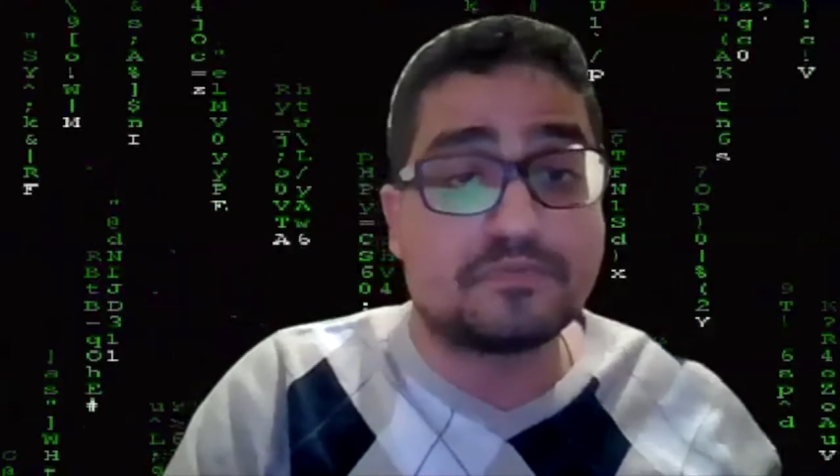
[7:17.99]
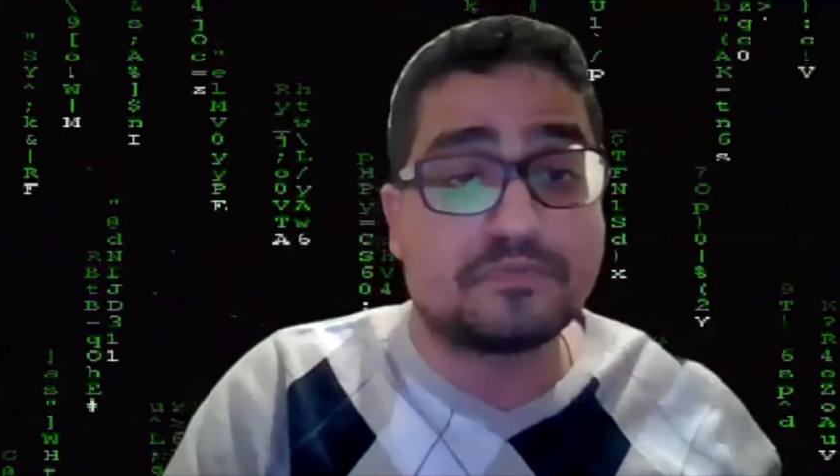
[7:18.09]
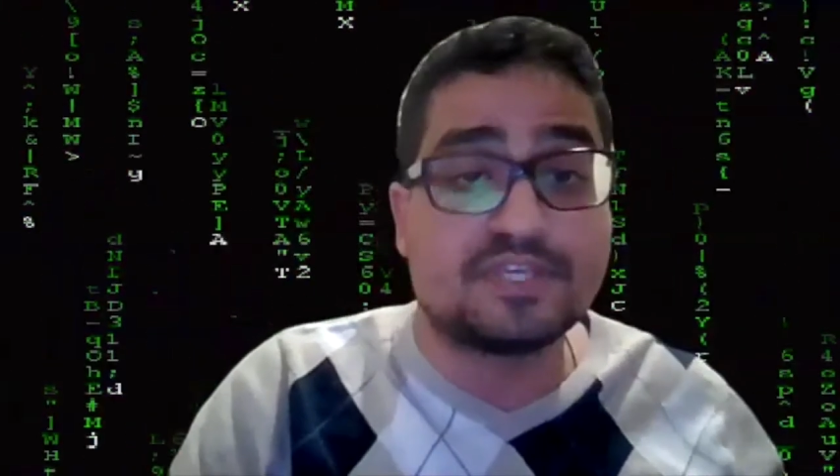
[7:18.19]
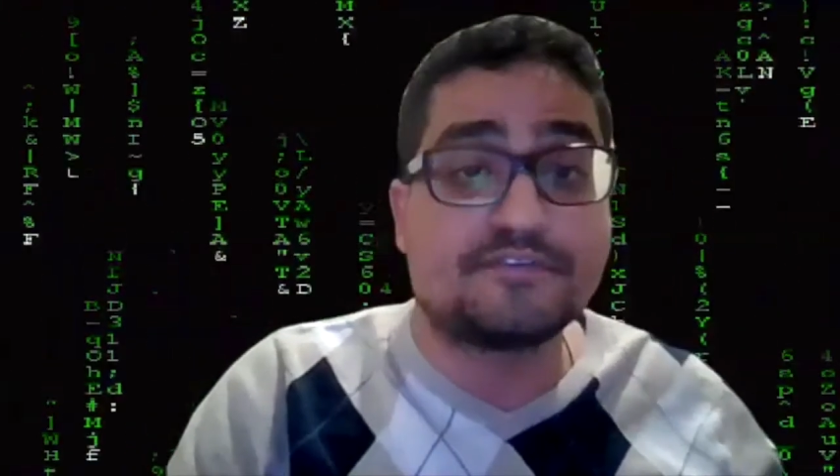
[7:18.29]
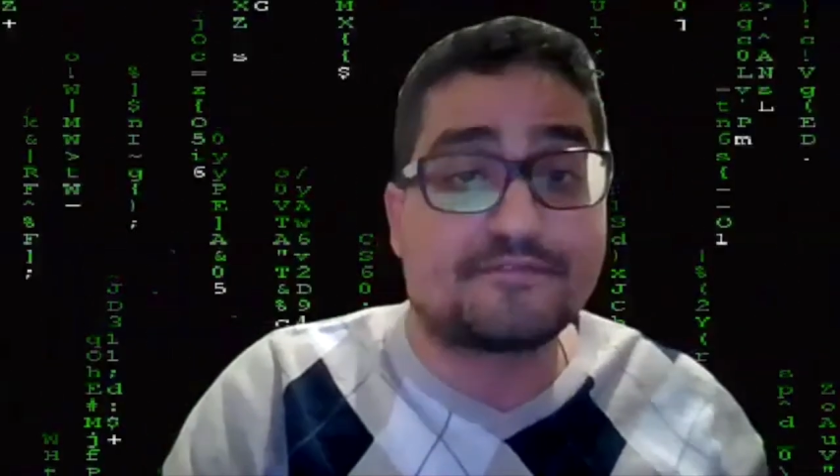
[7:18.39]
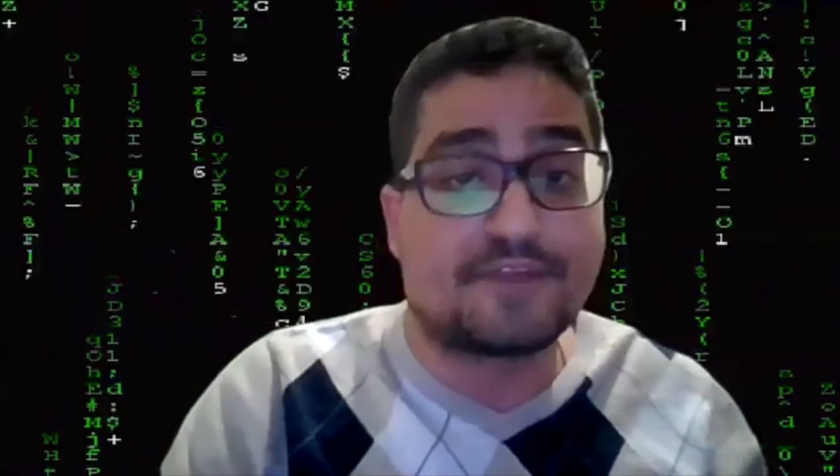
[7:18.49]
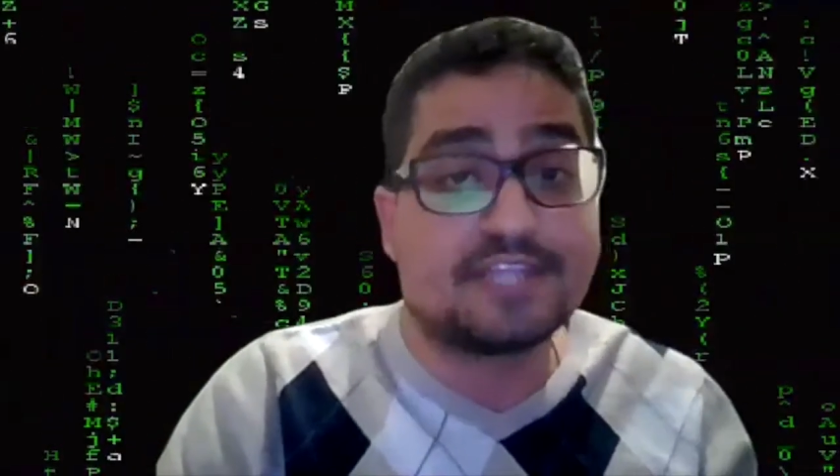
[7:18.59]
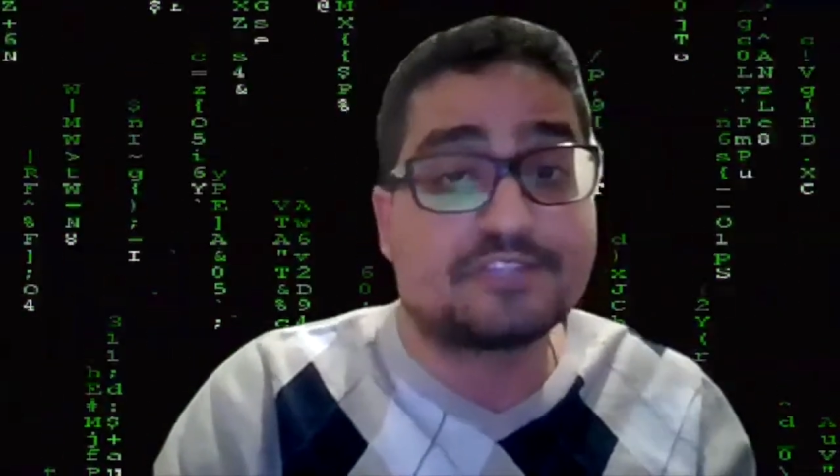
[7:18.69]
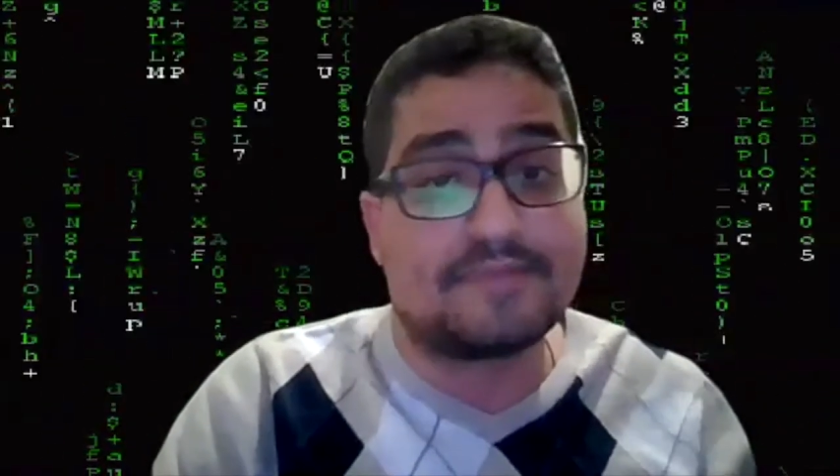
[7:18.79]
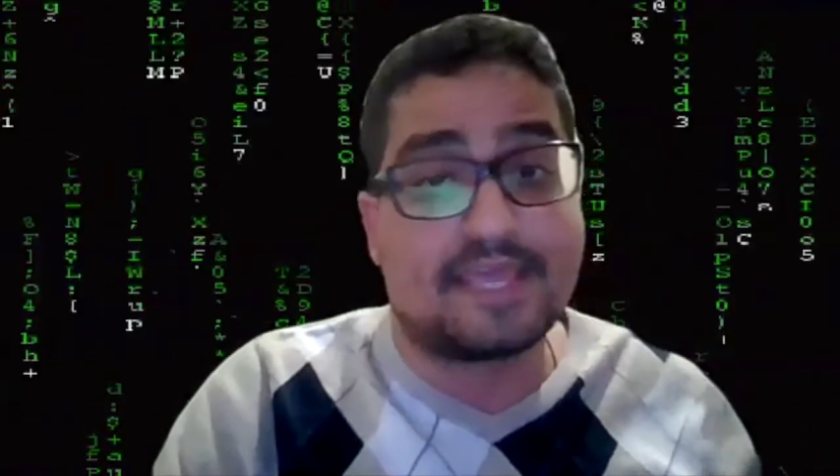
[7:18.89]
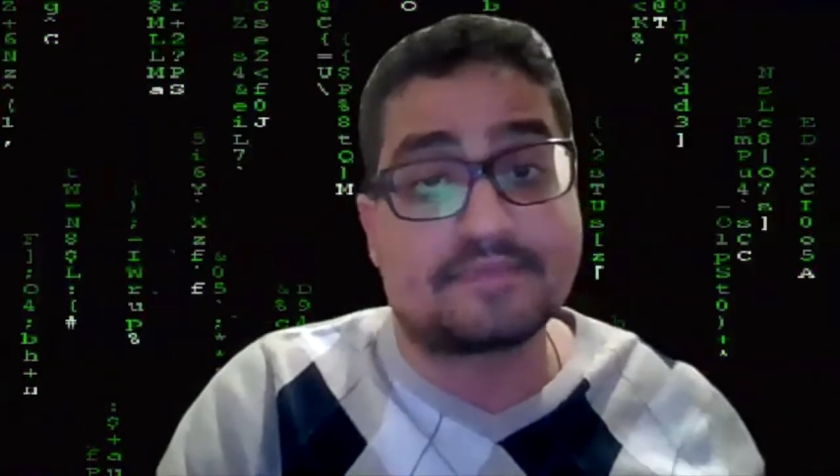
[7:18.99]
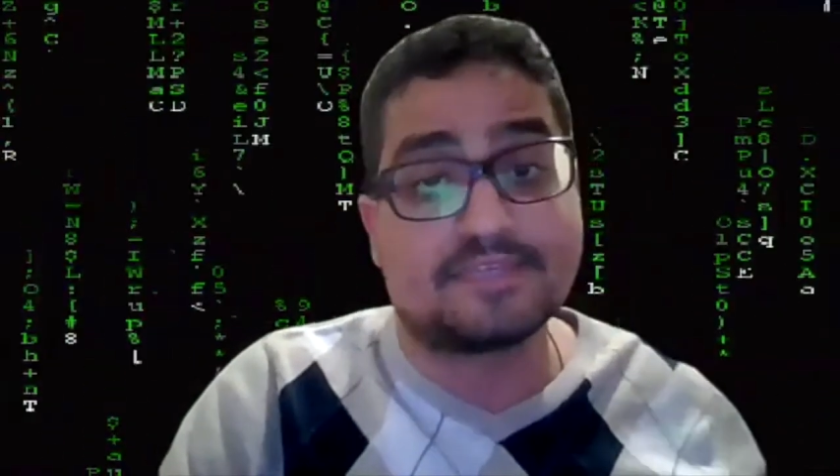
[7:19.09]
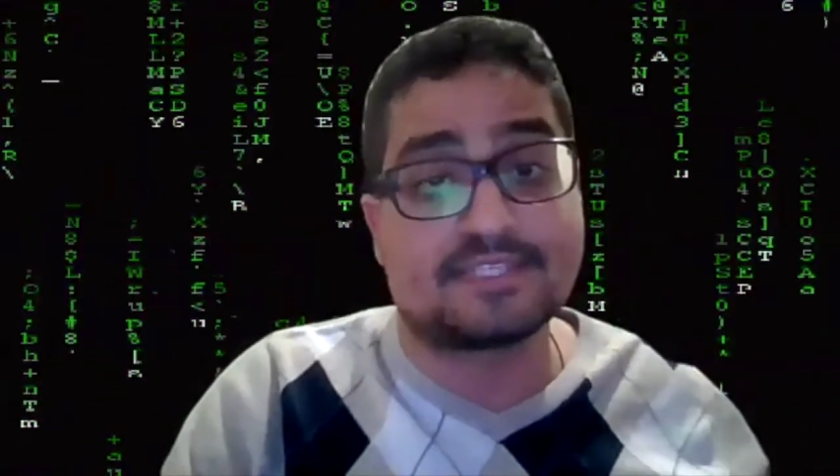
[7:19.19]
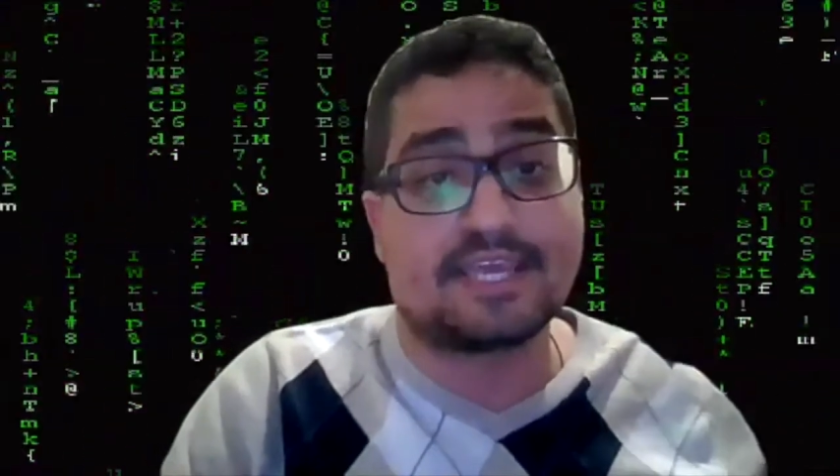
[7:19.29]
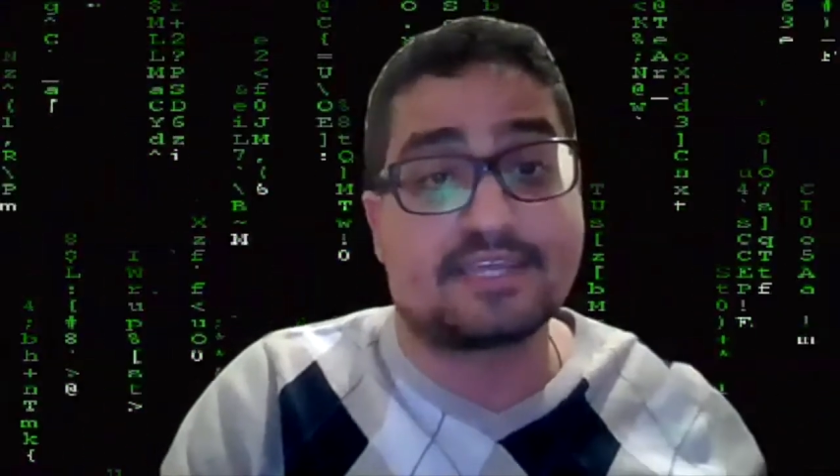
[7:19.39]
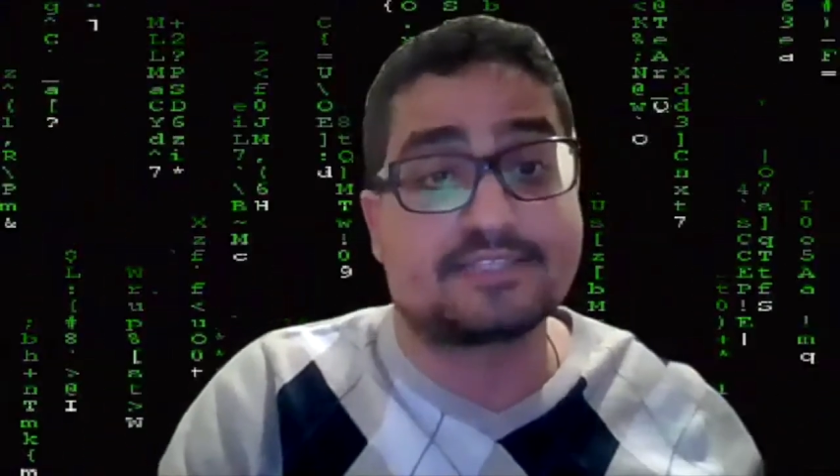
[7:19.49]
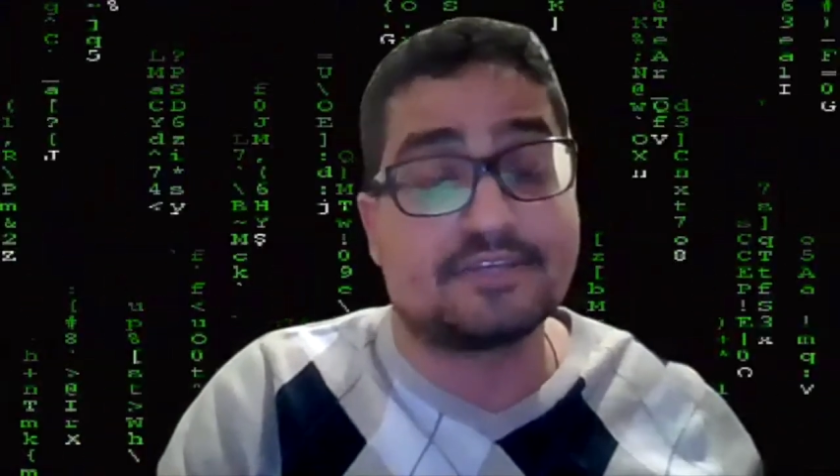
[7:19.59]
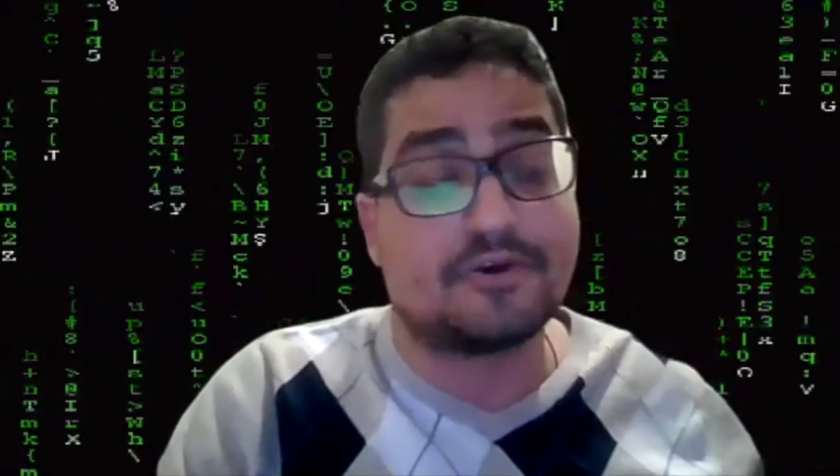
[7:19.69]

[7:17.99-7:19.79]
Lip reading: be afraid to make mistakes